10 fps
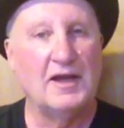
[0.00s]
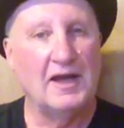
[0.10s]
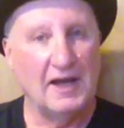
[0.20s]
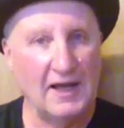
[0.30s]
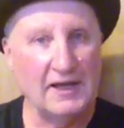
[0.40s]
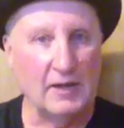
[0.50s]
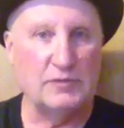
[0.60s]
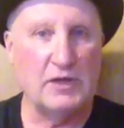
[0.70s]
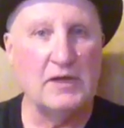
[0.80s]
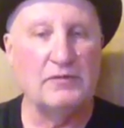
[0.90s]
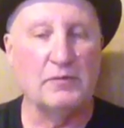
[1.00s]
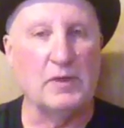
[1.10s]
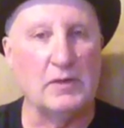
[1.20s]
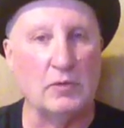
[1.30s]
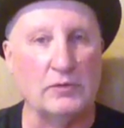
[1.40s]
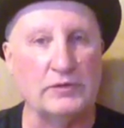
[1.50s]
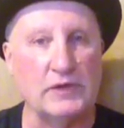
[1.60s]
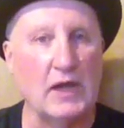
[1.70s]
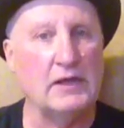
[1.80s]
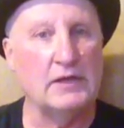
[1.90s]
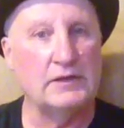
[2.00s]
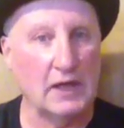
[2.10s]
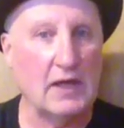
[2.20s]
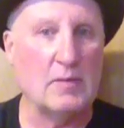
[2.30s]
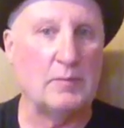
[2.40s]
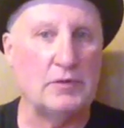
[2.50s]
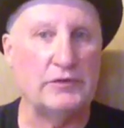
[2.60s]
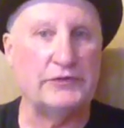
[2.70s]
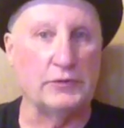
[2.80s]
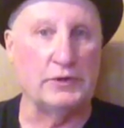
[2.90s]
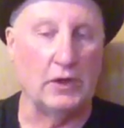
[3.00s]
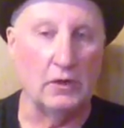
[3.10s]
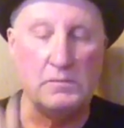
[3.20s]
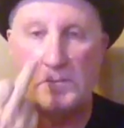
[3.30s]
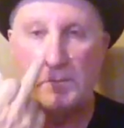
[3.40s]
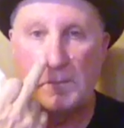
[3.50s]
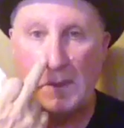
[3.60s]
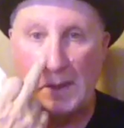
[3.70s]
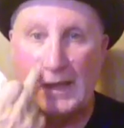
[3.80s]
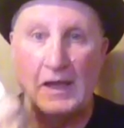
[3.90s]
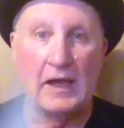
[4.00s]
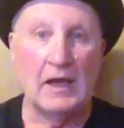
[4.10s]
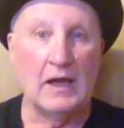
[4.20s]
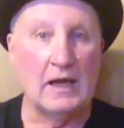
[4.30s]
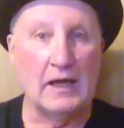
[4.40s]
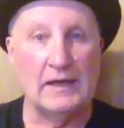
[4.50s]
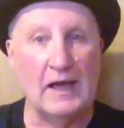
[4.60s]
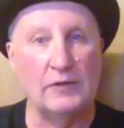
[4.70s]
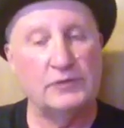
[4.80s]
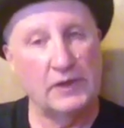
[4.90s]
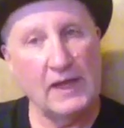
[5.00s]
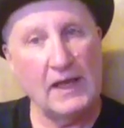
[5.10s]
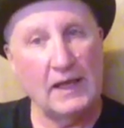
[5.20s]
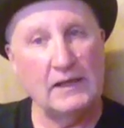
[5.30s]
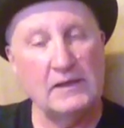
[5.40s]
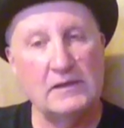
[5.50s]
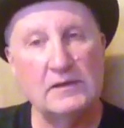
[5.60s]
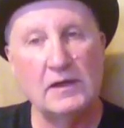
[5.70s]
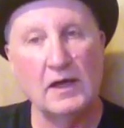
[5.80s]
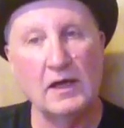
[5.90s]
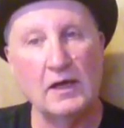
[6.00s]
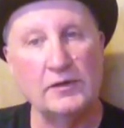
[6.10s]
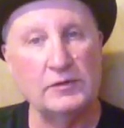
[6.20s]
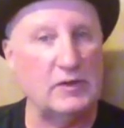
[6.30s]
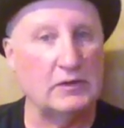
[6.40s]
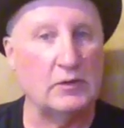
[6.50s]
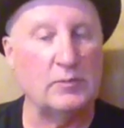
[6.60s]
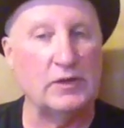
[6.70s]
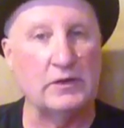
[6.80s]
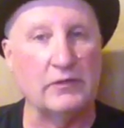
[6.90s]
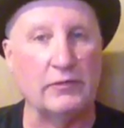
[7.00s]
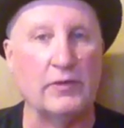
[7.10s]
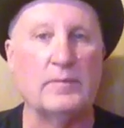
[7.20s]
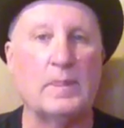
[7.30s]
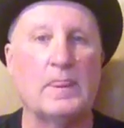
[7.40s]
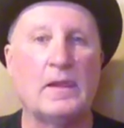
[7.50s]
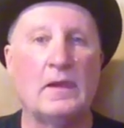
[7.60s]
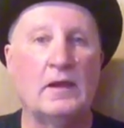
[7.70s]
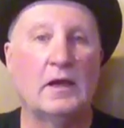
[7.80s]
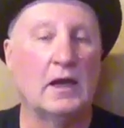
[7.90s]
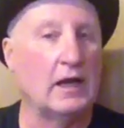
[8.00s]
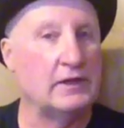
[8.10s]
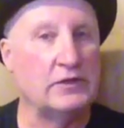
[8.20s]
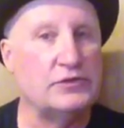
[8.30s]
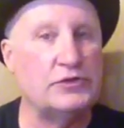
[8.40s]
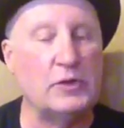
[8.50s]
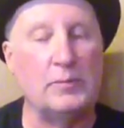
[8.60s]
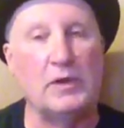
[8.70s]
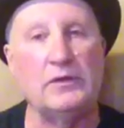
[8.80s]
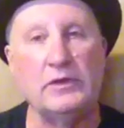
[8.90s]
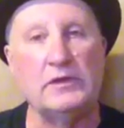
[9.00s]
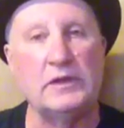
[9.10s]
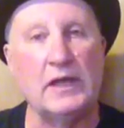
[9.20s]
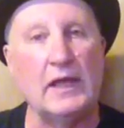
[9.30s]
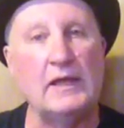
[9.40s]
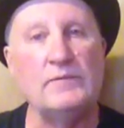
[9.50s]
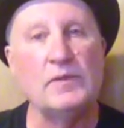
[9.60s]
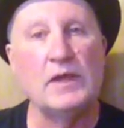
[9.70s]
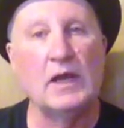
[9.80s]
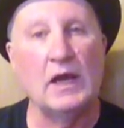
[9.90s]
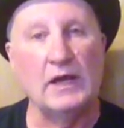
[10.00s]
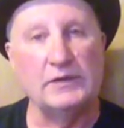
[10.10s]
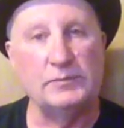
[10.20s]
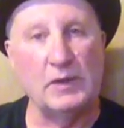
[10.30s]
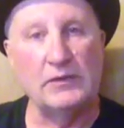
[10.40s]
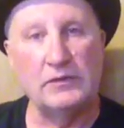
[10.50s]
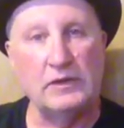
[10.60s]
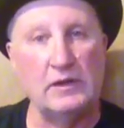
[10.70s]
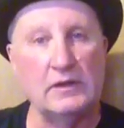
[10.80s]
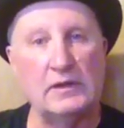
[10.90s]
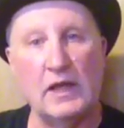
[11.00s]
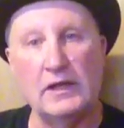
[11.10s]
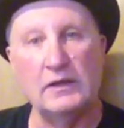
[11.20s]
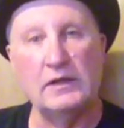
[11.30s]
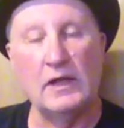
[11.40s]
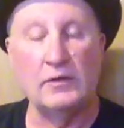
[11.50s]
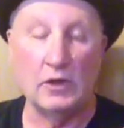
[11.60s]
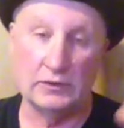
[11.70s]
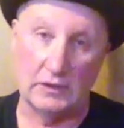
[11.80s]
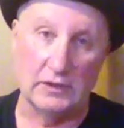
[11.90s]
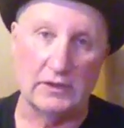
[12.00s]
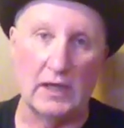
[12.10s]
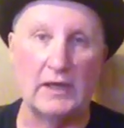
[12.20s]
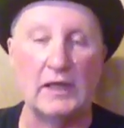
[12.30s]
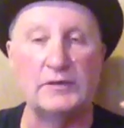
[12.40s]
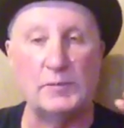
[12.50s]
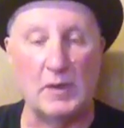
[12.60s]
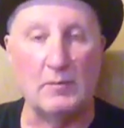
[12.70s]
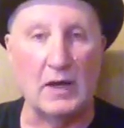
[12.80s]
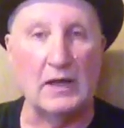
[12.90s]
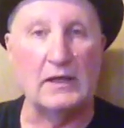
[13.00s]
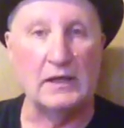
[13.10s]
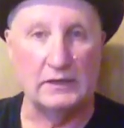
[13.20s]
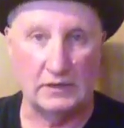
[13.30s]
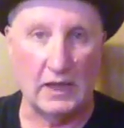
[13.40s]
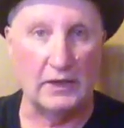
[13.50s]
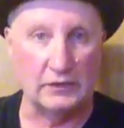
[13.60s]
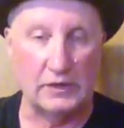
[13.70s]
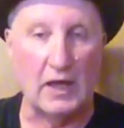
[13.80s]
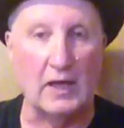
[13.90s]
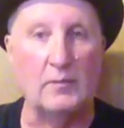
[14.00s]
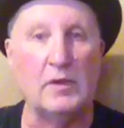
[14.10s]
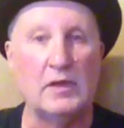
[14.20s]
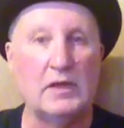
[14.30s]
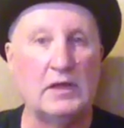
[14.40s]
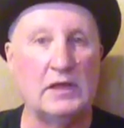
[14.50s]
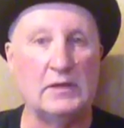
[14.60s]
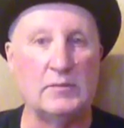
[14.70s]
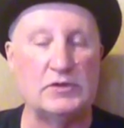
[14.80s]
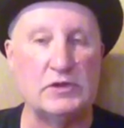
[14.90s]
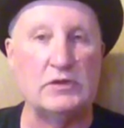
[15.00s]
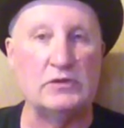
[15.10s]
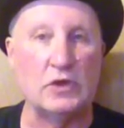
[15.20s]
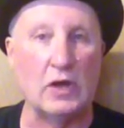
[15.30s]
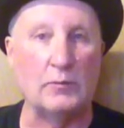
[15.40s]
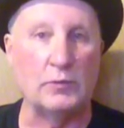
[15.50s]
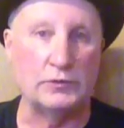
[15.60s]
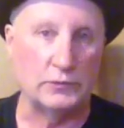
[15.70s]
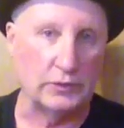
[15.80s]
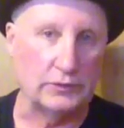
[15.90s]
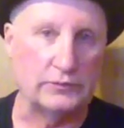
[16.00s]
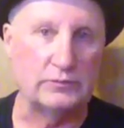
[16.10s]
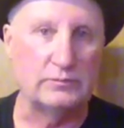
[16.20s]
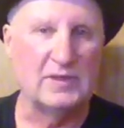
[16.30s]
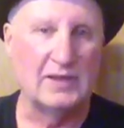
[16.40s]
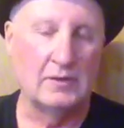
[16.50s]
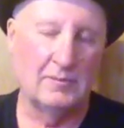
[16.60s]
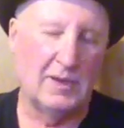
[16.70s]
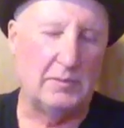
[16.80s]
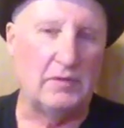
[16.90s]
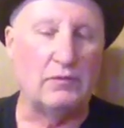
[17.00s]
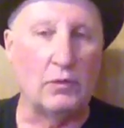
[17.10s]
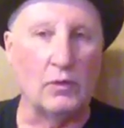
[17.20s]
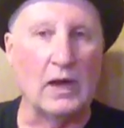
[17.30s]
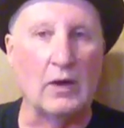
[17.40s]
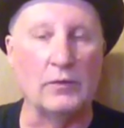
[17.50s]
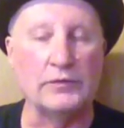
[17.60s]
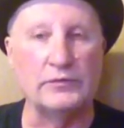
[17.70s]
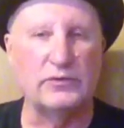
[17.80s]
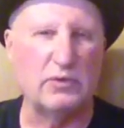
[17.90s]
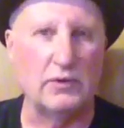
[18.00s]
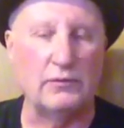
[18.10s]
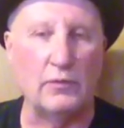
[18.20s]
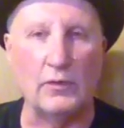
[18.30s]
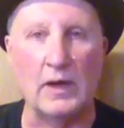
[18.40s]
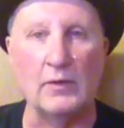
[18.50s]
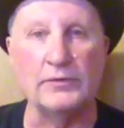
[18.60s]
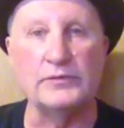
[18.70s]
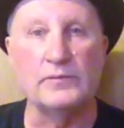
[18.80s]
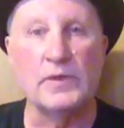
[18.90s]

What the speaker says: Hi, I'm Tinny from Mini Bowl Design, and today I'm up in the studio. Now today, to be a little bit different, I didn't ship anything today. I spent the entire day, not the entire day, I spent my entire time in the machine shop, which was maybe 4 hours, 3 or 4 hours,